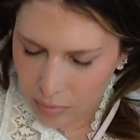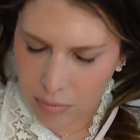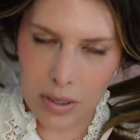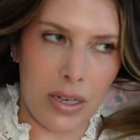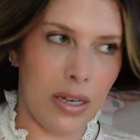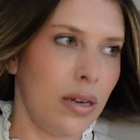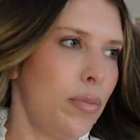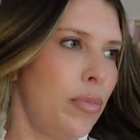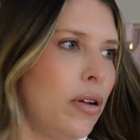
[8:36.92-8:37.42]

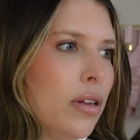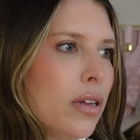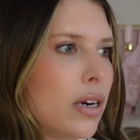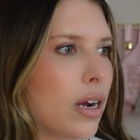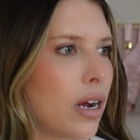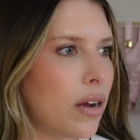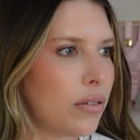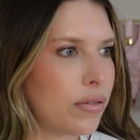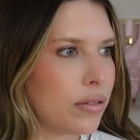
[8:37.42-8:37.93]
you could pull it
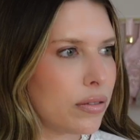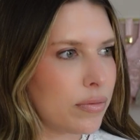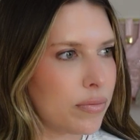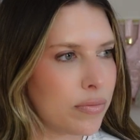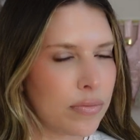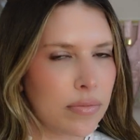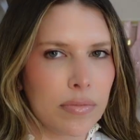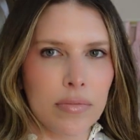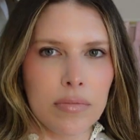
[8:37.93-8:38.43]
off.
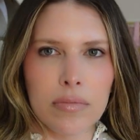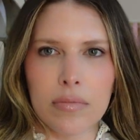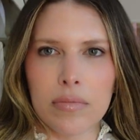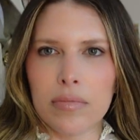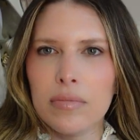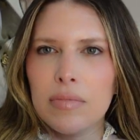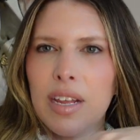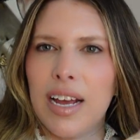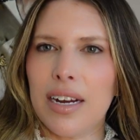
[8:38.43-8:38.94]

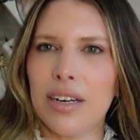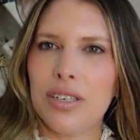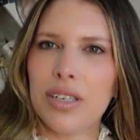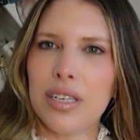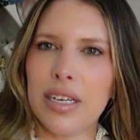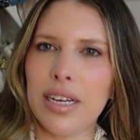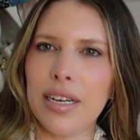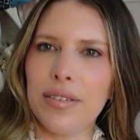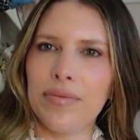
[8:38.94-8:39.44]

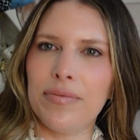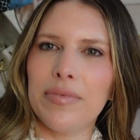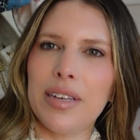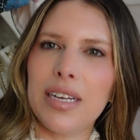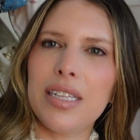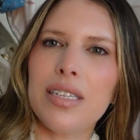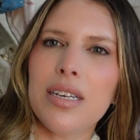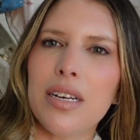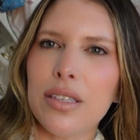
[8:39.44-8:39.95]
Actually,
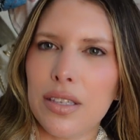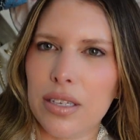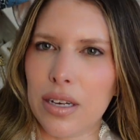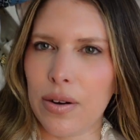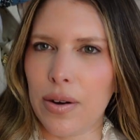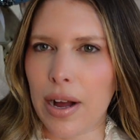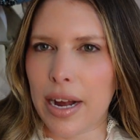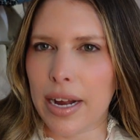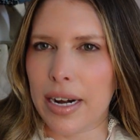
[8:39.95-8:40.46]
it's not so
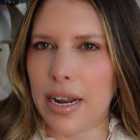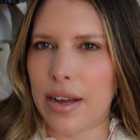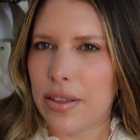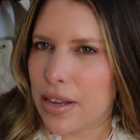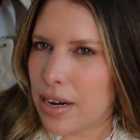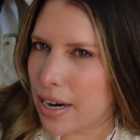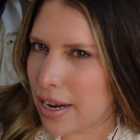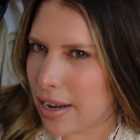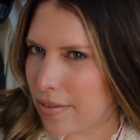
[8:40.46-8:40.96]
high now
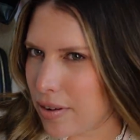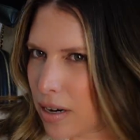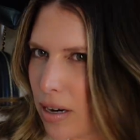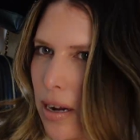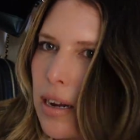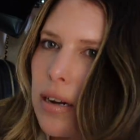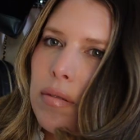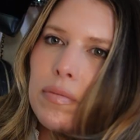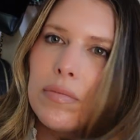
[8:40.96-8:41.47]
that I have it
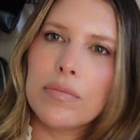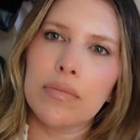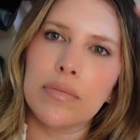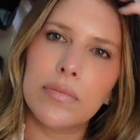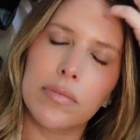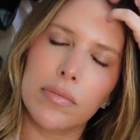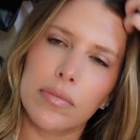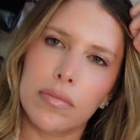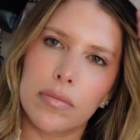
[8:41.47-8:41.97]
on.
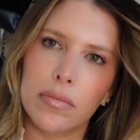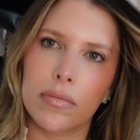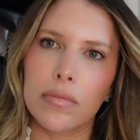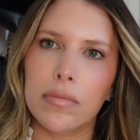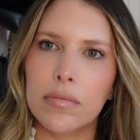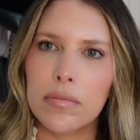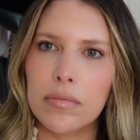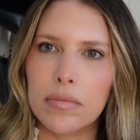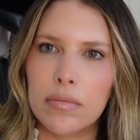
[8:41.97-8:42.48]

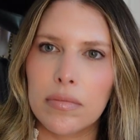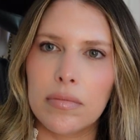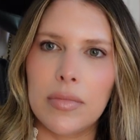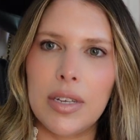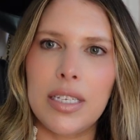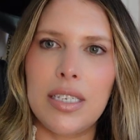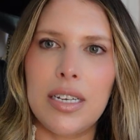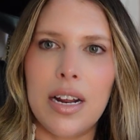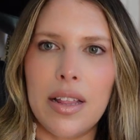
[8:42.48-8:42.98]

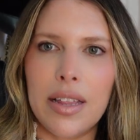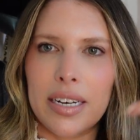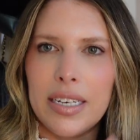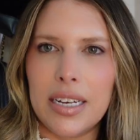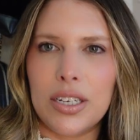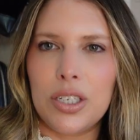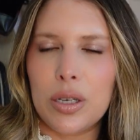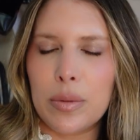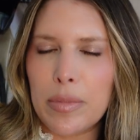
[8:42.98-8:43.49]
It's not like
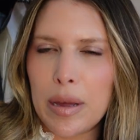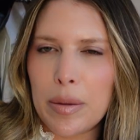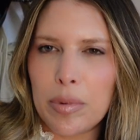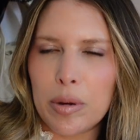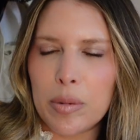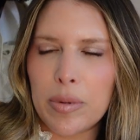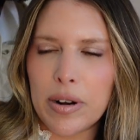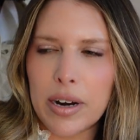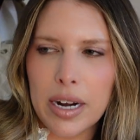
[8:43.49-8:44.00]
touching my
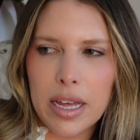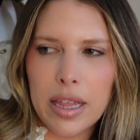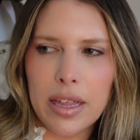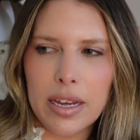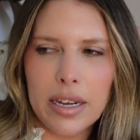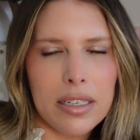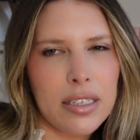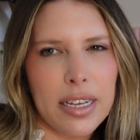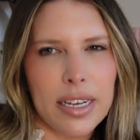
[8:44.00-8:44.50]
boob or
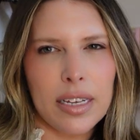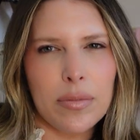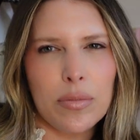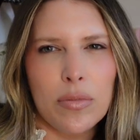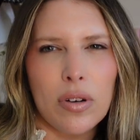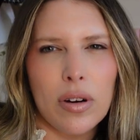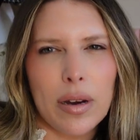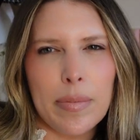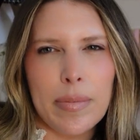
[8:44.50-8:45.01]
anything. It's like
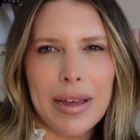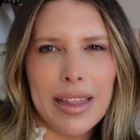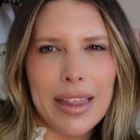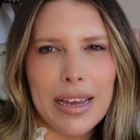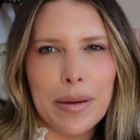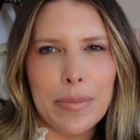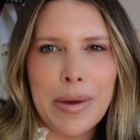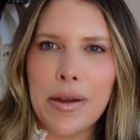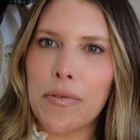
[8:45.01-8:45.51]
more
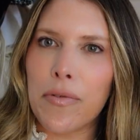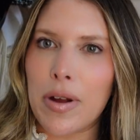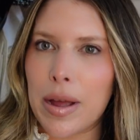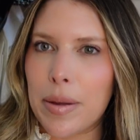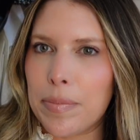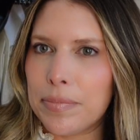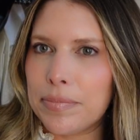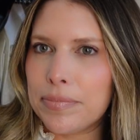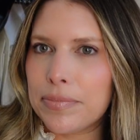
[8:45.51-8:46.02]
at my rib.